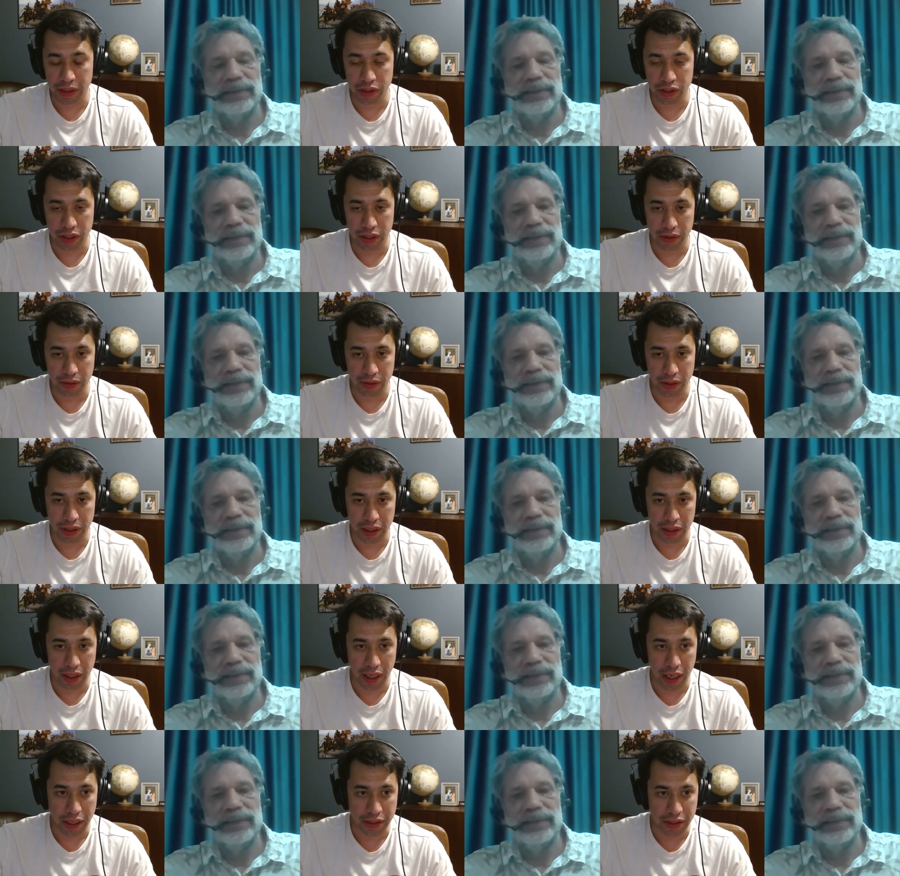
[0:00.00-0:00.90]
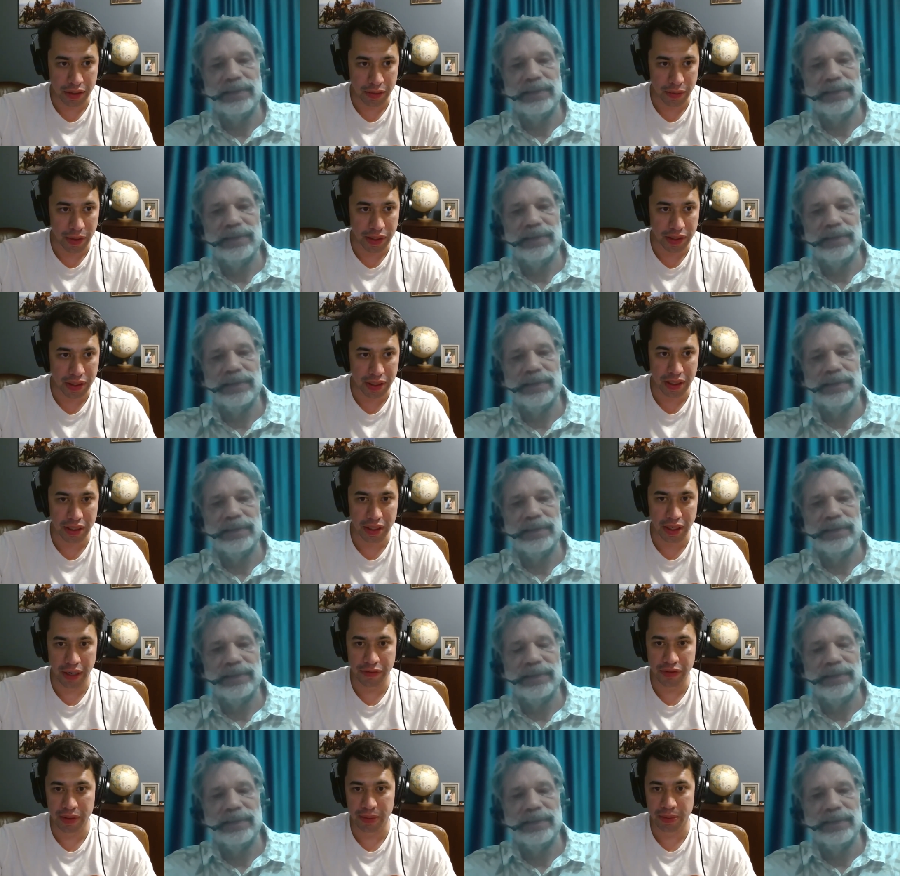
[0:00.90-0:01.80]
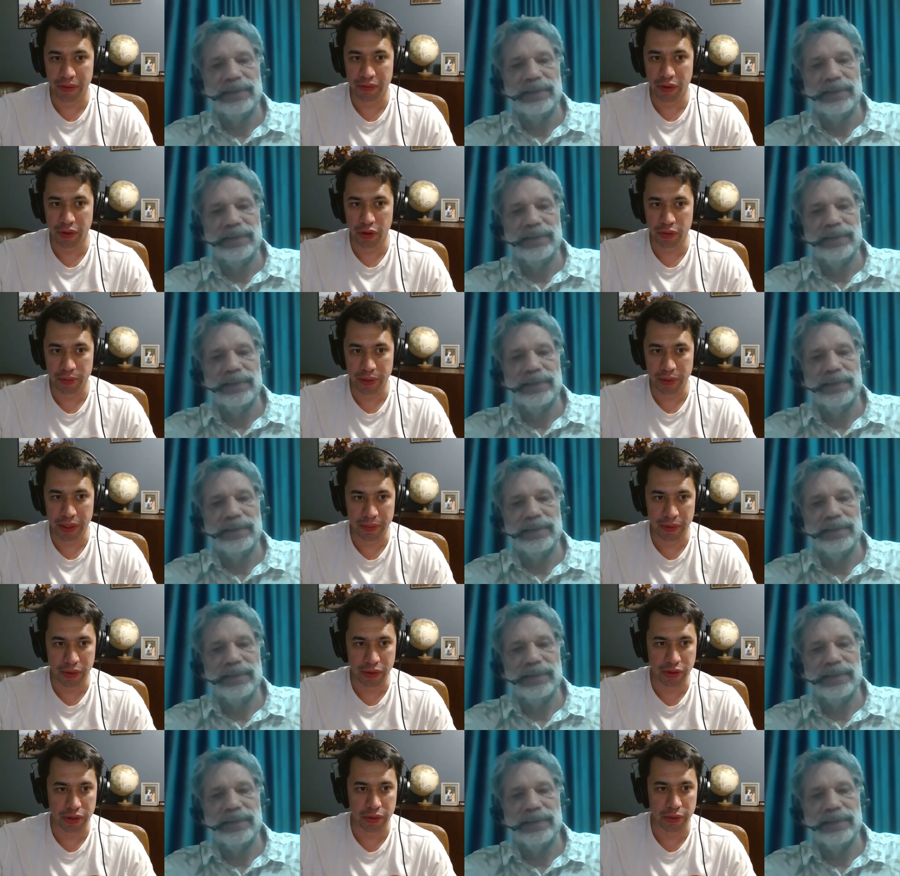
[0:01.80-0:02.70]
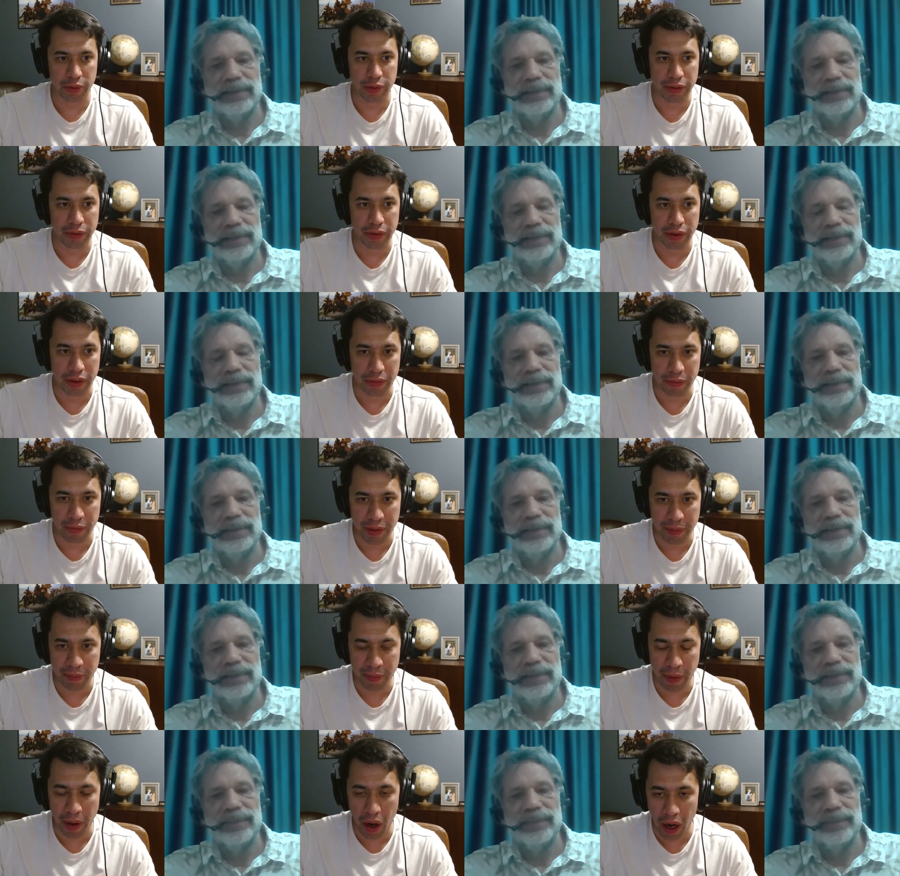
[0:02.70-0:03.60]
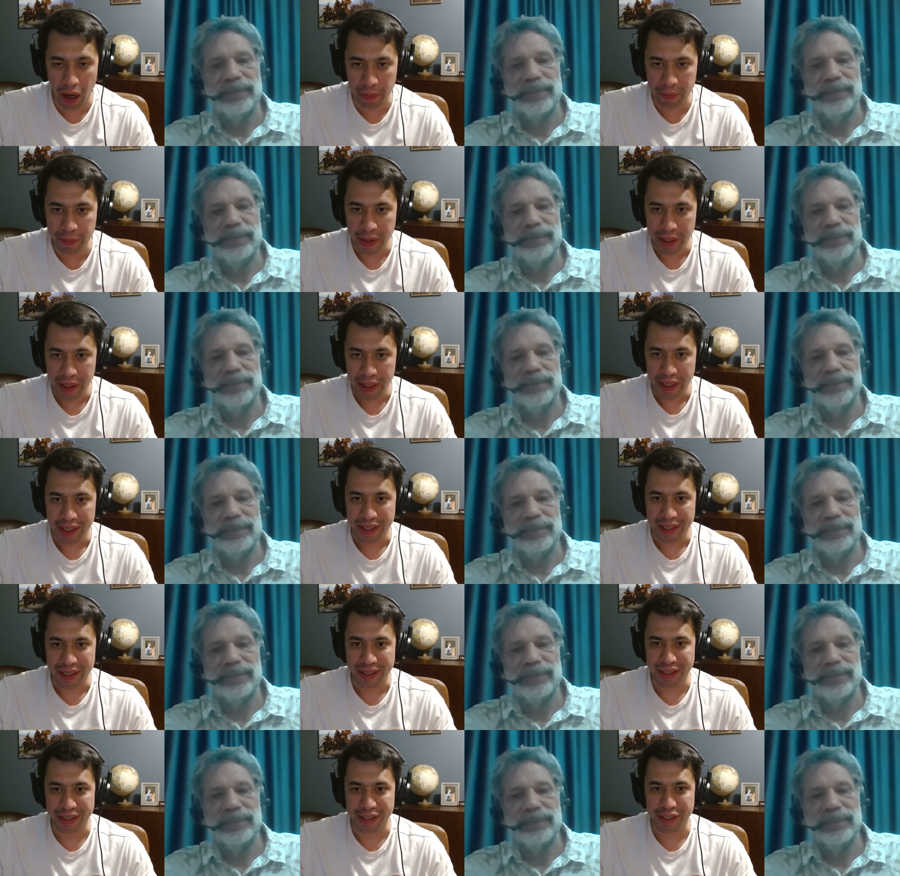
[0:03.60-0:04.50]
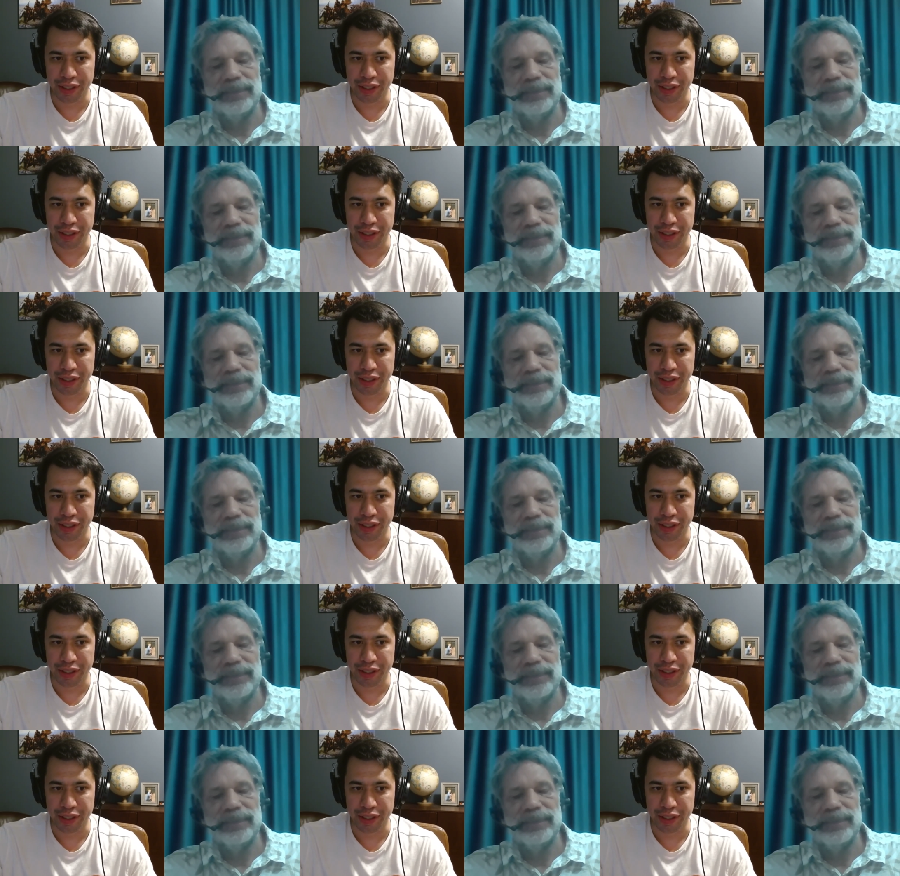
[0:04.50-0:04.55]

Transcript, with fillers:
Speaker 1: and children in Gaza wasn't enough to provoke people. So we're going to we bomb a, eh,